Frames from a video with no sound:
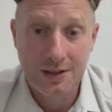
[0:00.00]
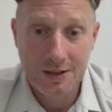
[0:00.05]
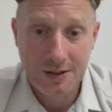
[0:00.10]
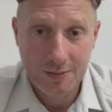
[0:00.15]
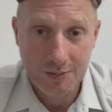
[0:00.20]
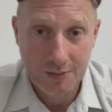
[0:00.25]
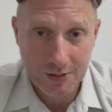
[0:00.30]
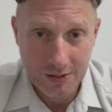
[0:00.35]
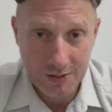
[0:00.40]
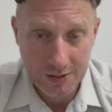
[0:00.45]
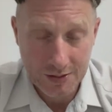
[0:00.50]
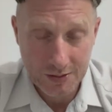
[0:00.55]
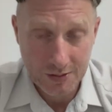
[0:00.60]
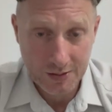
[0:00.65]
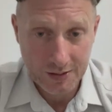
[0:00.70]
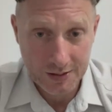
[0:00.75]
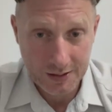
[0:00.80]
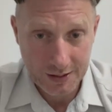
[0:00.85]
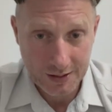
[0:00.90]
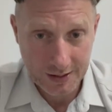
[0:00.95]
When I was
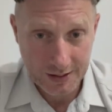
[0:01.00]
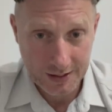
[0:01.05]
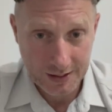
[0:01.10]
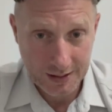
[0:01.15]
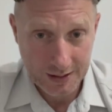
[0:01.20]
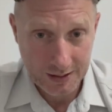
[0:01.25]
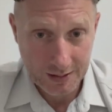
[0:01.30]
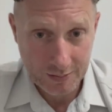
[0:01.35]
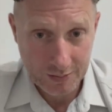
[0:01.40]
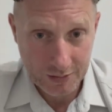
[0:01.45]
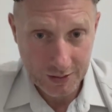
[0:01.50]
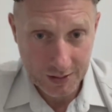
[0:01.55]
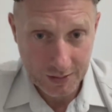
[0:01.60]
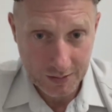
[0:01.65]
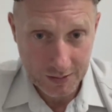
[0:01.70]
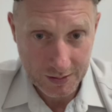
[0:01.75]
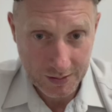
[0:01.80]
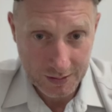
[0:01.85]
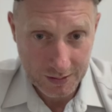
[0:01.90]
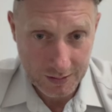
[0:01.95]
19, he came to
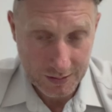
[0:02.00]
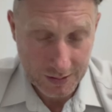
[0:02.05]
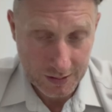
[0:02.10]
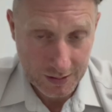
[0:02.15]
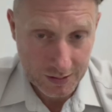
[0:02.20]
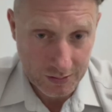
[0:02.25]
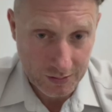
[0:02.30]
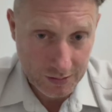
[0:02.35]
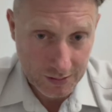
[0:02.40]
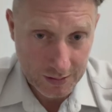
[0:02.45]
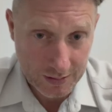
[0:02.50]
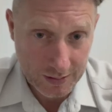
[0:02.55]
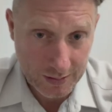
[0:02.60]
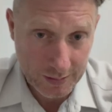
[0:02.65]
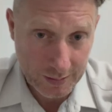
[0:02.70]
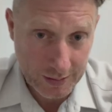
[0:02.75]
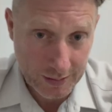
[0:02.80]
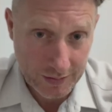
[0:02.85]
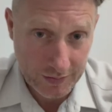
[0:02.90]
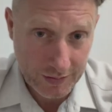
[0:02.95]
Brisbane to talk to me
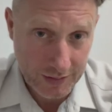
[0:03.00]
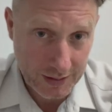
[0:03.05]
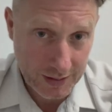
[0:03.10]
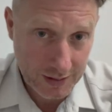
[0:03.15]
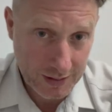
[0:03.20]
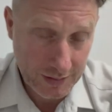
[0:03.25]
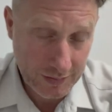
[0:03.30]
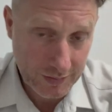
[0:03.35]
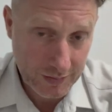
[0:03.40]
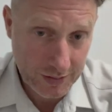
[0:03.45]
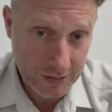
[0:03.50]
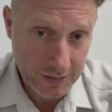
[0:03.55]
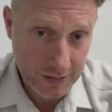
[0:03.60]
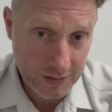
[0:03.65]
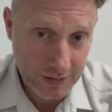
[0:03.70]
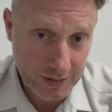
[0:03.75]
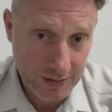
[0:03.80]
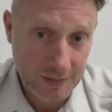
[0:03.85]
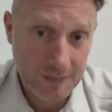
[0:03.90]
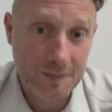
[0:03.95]
about Fast and
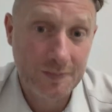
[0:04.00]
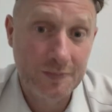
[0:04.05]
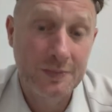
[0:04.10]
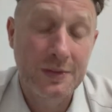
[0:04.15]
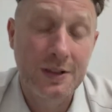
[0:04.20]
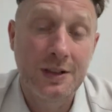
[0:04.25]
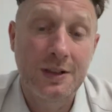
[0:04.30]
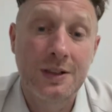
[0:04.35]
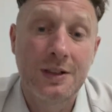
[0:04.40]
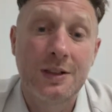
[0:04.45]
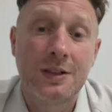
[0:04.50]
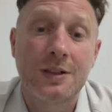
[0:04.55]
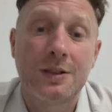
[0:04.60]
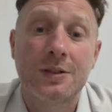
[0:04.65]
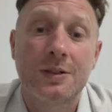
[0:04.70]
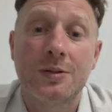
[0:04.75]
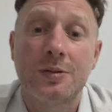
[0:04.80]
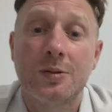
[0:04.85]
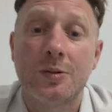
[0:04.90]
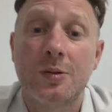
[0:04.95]
Furious.
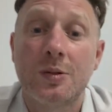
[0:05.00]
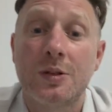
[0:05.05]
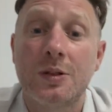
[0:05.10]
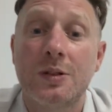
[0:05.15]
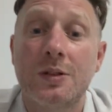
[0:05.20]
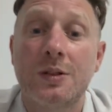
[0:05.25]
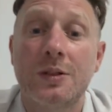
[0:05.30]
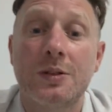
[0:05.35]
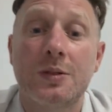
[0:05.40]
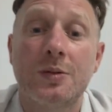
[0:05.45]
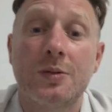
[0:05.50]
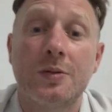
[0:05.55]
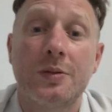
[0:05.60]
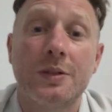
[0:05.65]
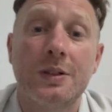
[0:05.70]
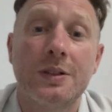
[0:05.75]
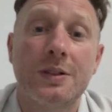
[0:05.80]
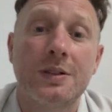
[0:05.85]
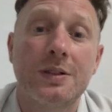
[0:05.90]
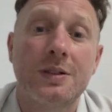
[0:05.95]
So I organised all
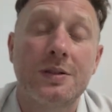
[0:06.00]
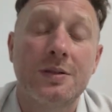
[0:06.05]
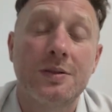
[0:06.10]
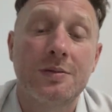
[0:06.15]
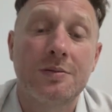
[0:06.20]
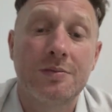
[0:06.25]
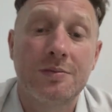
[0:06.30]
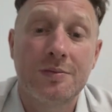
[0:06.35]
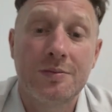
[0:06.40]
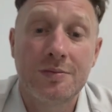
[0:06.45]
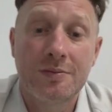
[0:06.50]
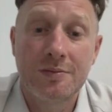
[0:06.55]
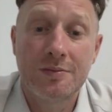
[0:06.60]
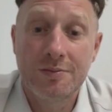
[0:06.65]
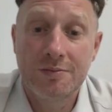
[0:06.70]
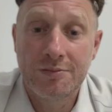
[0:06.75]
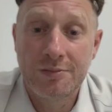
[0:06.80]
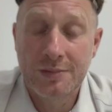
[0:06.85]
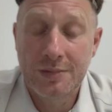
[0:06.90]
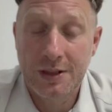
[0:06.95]
this
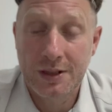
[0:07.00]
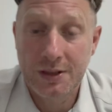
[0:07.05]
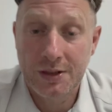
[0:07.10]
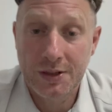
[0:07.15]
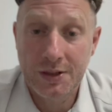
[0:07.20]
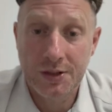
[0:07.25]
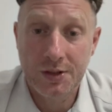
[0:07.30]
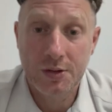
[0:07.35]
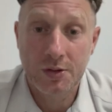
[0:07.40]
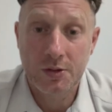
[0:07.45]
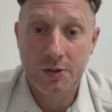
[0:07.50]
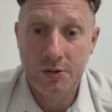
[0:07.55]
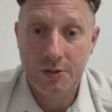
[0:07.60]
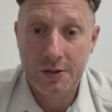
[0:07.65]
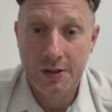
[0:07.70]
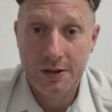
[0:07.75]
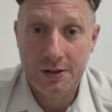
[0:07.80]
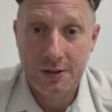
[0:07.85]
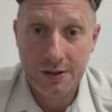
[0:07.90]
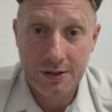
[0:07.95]
and I
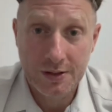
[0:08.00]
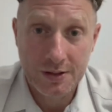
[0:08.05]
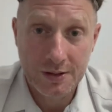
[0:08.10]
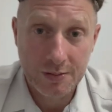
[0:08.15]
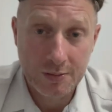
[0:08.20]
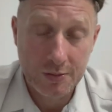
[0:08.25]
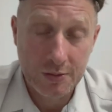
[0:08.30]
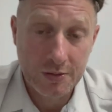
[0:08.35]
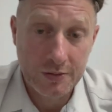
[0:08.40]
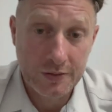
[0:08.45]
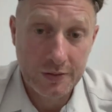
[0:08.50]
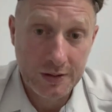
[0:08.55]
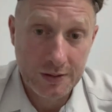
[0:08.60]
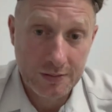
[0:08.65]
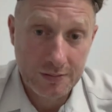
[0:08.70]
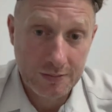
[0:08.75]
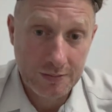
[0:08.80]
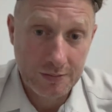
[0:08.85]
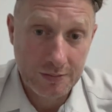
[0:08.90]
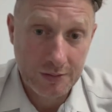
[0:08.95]
co-directed this movie,
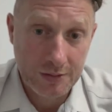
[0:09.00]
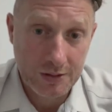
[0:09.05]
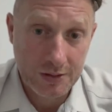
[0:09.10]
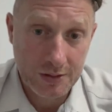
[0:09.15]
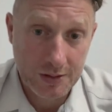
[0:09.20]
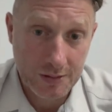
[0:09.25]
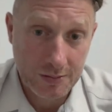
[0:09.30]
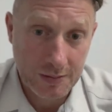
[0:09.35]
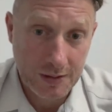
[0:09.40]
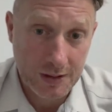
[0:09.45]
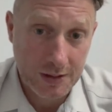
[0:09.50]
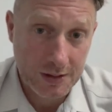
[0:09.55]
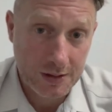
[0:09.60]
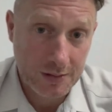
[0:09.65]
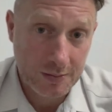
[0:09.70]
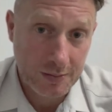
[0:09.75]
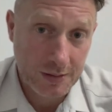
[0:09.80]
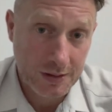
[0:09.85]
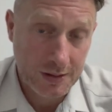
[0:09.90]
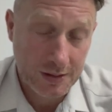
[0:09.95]
which is a
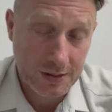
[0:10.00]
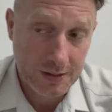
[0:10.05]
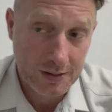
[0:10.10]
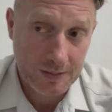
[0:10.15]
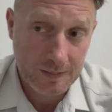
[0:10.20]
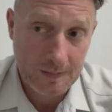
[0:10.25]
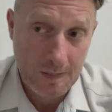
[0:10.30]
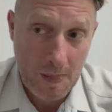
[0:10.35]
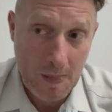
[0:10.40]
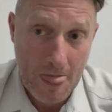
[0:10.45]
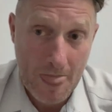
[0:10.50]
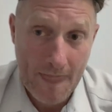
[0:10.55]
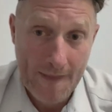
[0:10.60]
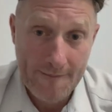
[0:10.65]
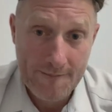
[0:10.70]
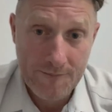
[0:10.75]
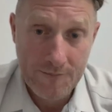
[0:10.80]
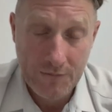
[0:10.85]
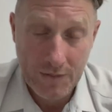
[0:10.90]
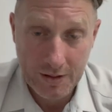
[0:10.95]
masterpiece.
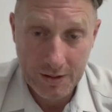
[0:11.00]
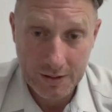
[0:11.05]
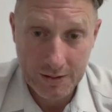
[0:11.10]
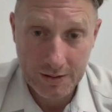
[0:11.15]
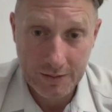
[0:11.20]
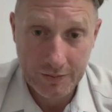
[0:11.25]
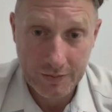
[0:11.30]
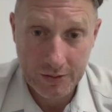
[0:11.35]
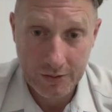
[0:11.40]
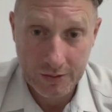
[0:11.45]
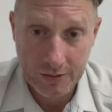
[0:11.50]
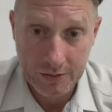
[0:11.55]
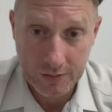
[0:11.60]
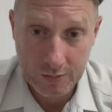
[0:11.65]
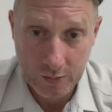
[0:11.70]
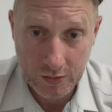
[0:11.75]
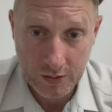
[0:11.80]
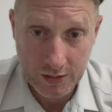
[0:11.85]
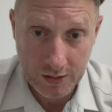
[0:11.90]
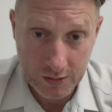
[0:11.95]
Fast and Furious
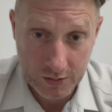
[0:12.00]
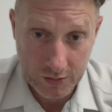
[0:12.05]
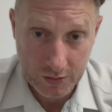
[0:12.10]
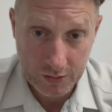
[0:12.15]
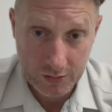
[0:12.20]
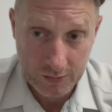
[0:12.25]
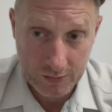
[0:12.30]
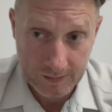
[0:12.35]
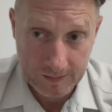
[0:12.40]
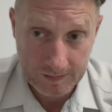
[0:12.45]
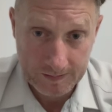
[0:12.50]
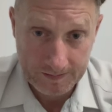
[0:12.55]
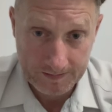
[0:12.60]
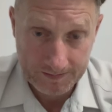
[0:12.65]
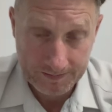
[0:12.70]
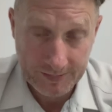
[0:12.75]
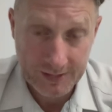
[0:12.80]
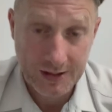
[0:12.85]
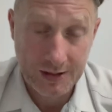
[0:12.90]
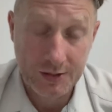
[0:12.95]
1 and
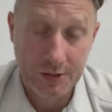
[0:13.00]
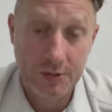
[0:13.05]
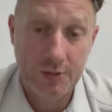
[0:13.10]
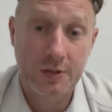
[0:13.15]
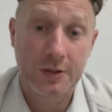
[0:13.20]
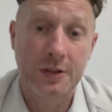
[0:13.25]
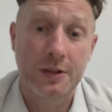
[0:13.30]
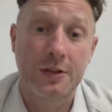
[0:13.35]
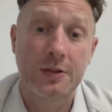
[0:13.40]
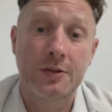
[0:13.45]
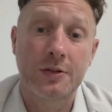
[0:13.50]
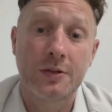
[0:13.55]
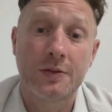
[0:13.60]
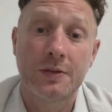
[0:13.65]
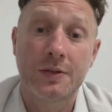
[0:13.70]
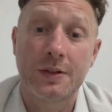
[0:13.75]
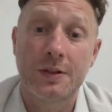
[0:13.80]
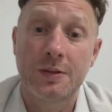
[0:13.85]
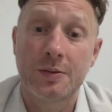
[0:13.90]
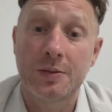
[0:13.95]
2 and Tokyo Drift,
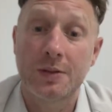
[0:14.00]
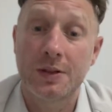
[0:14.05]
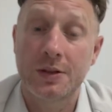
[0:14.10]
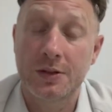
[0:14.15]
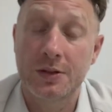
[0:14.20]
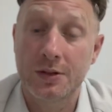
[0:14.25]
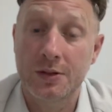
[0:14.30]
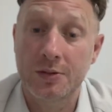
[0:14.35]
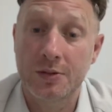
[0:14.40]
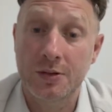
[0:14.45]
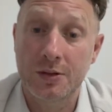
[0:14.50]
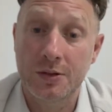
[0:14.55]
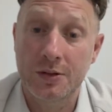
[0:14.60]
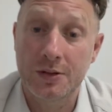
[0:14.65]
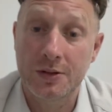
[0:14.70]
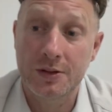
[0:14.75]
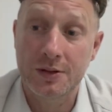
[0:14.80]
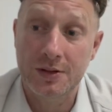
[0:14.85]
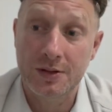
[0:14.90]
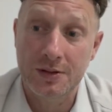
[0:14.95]
they're the ones I
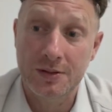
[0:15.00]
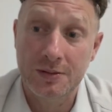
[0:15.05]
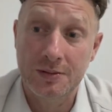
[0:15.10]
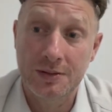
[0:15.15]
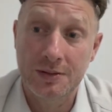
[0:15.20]
organised.